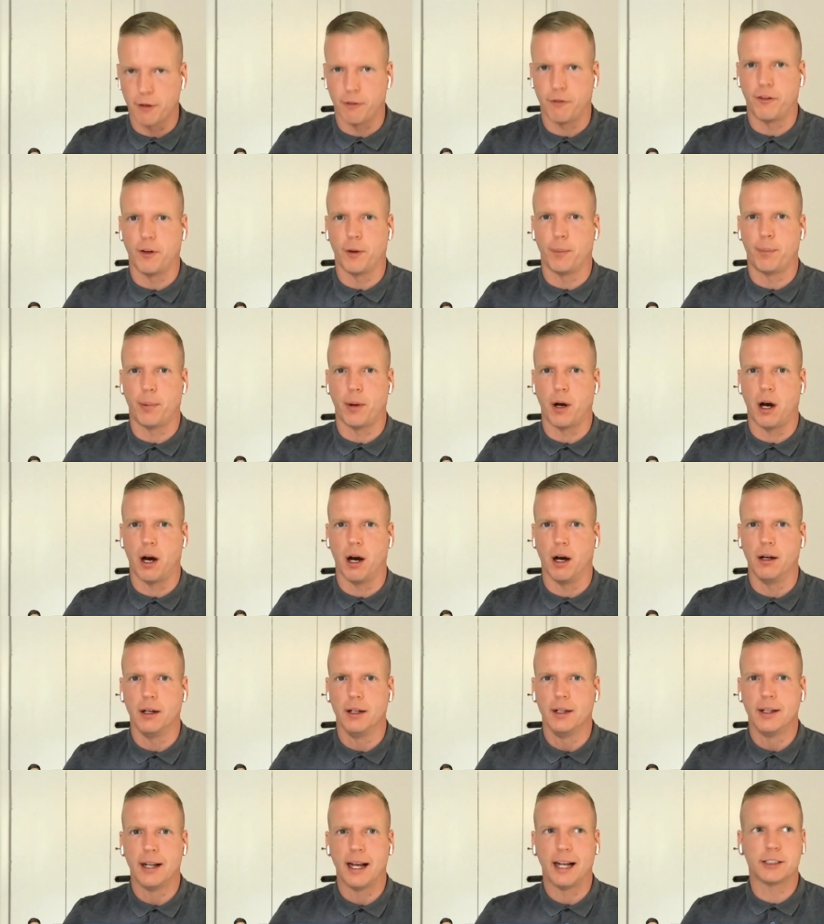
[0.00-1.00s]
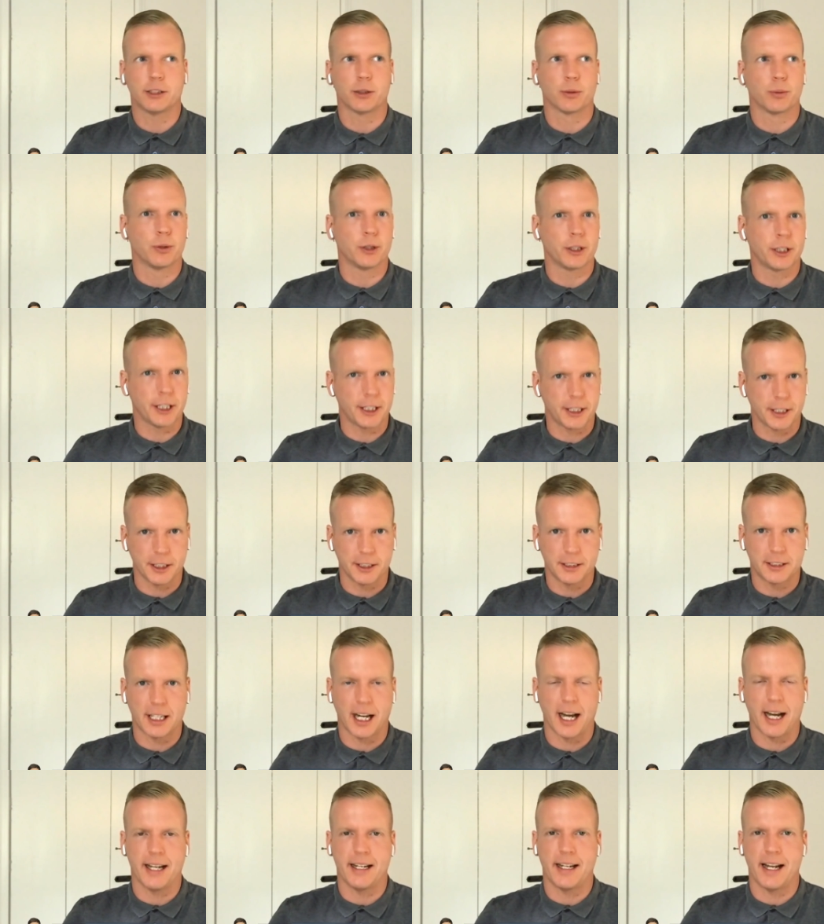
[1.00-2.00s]
the football. Has a really good
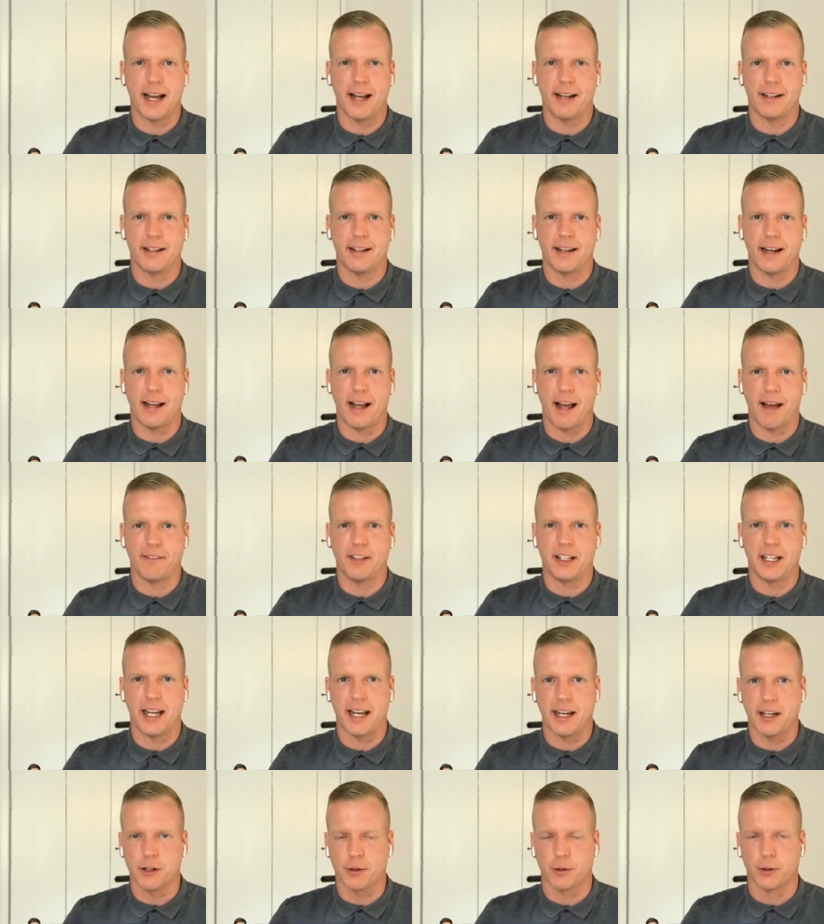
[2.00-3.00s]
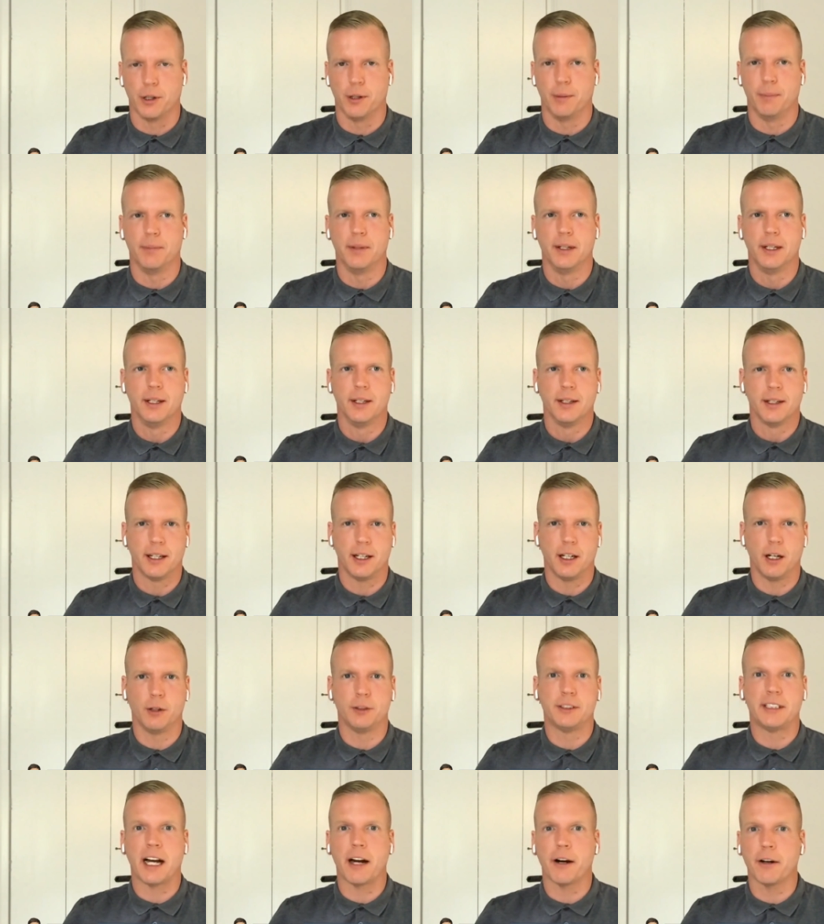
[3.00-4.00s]
tight end in Evan Ingram. You know,
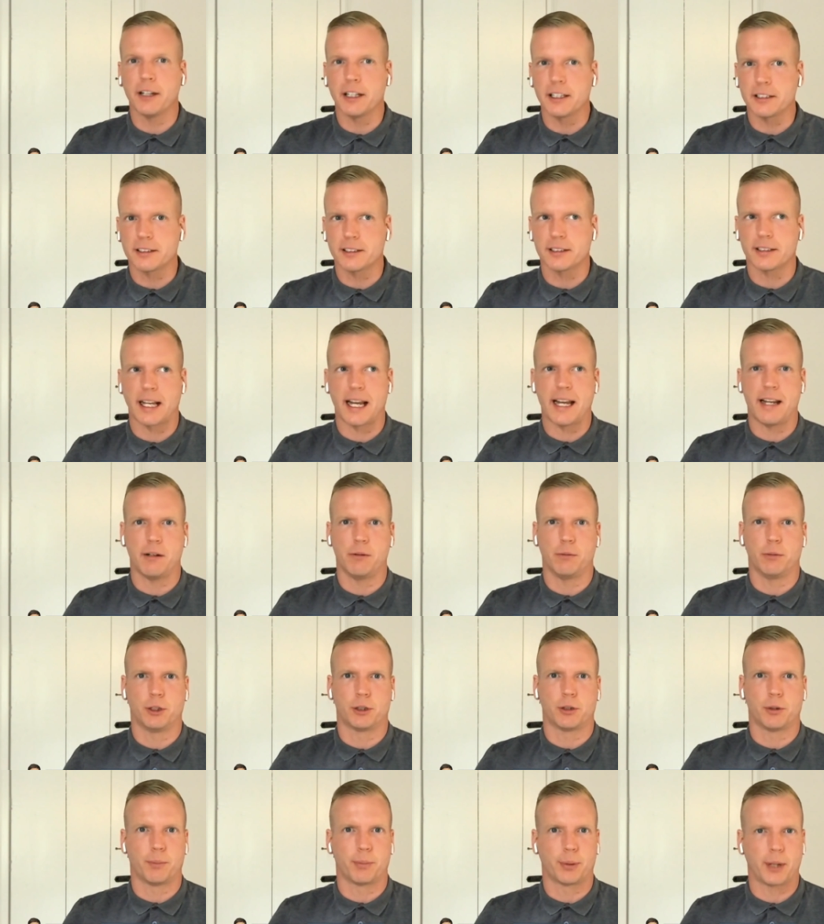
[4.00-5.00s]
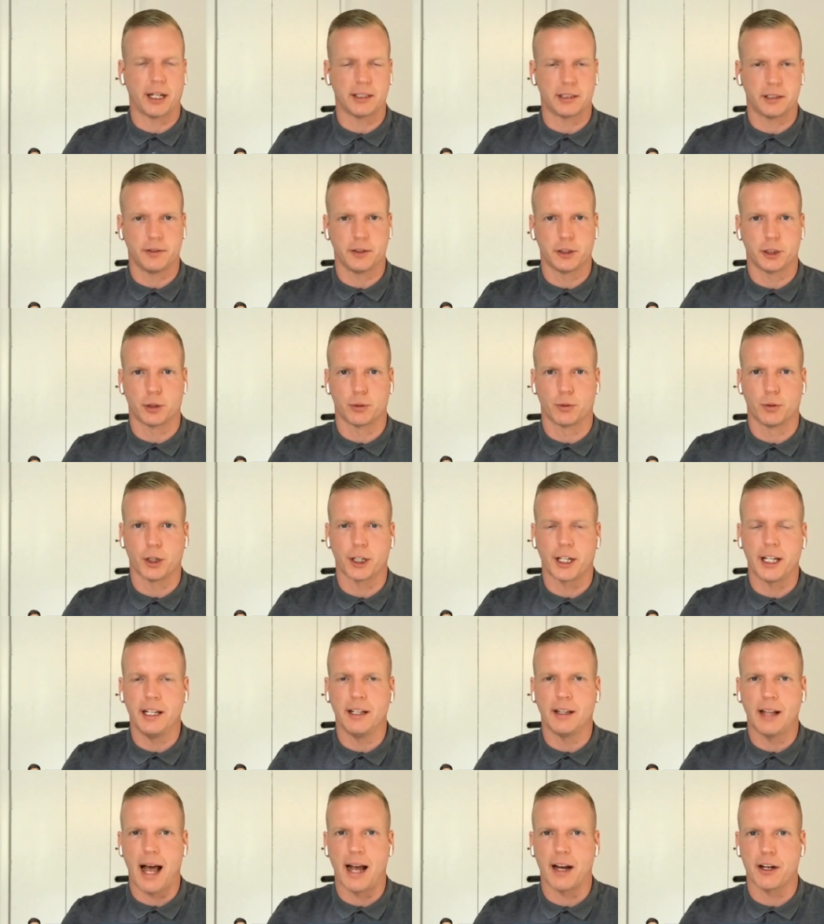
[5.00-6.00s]
Darius Slayton was impressive as a
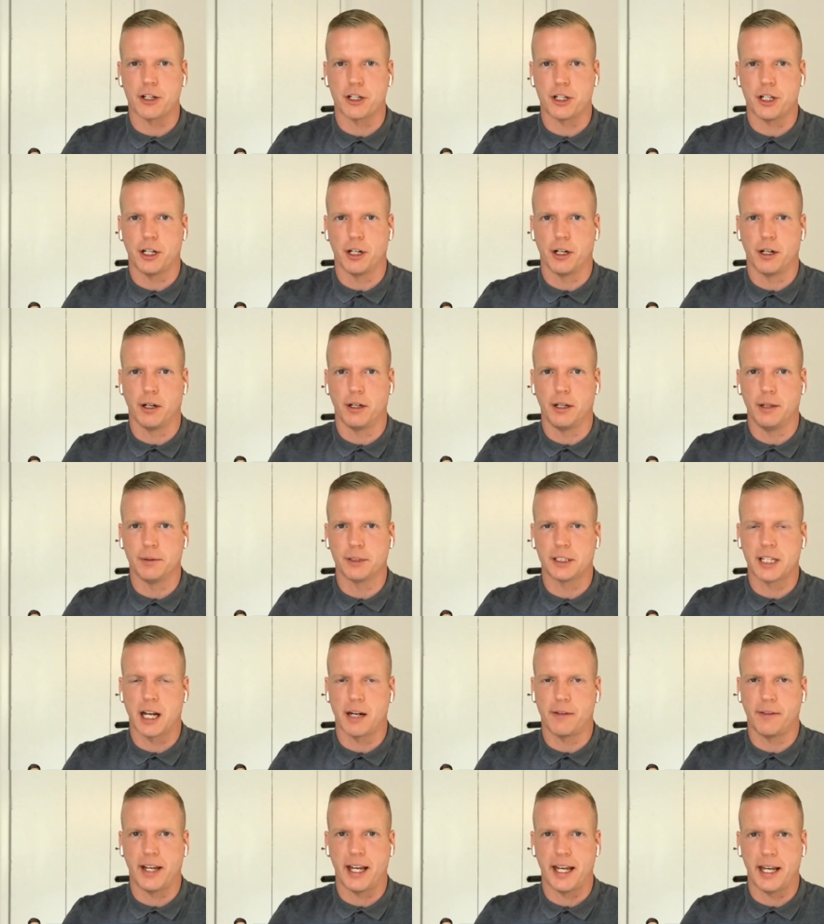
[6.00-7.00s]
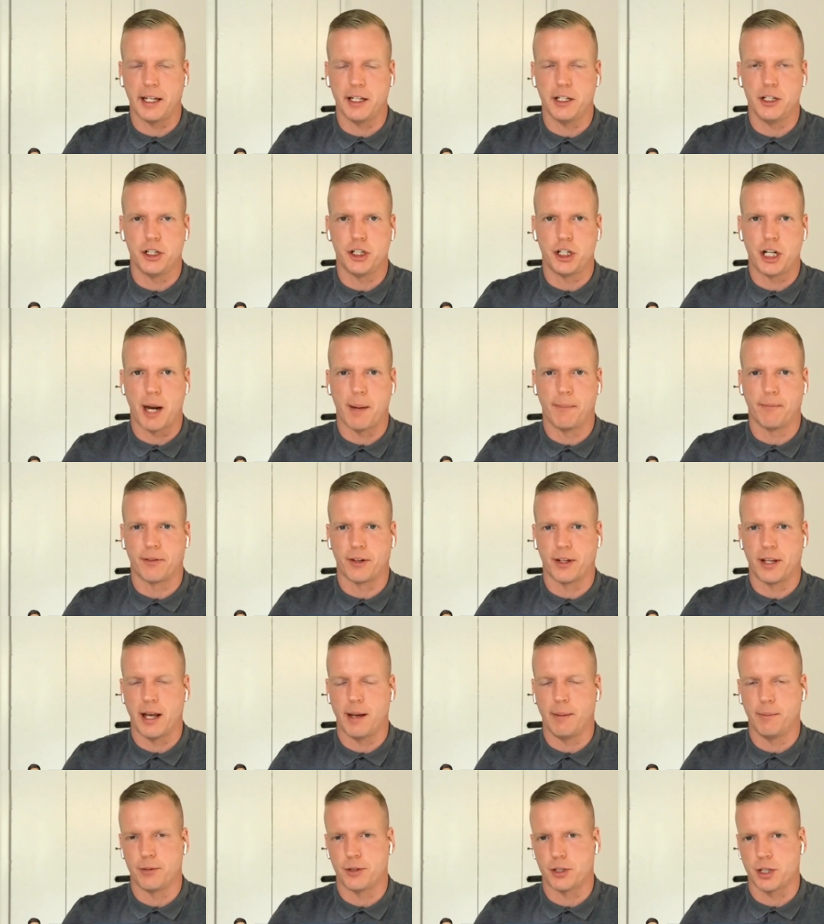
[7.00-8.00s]
rookie last year. He was kind of a hidden gem for them.